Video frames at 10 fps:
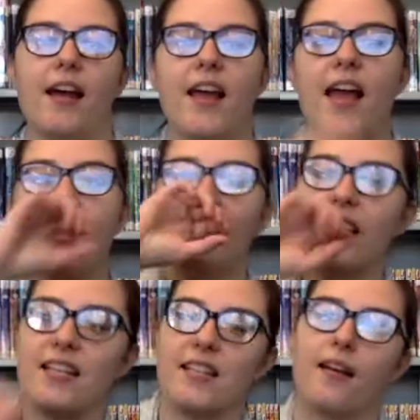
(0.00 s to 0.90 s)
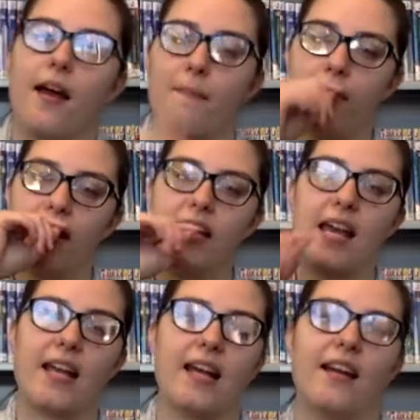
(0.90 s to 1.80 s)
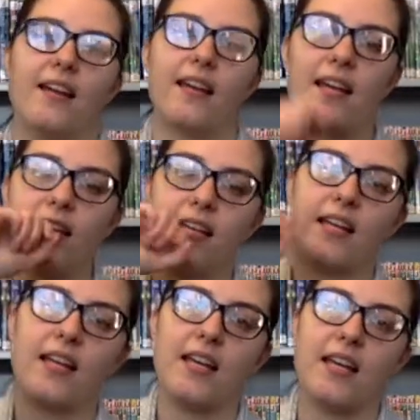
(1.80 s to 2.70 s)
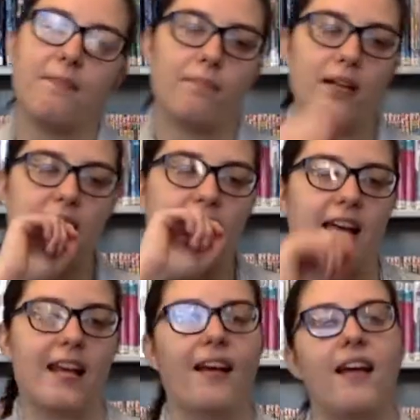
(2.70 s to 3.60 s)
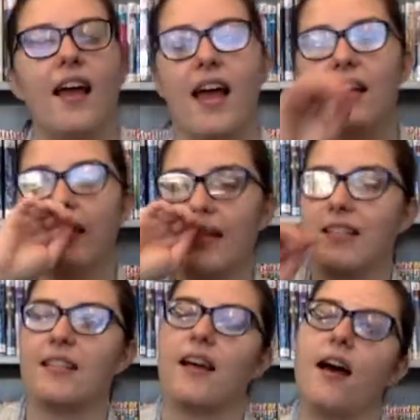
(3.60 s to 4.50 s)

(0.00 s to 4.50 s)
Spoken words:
and eat, banana, eat, eat, banana, and eat,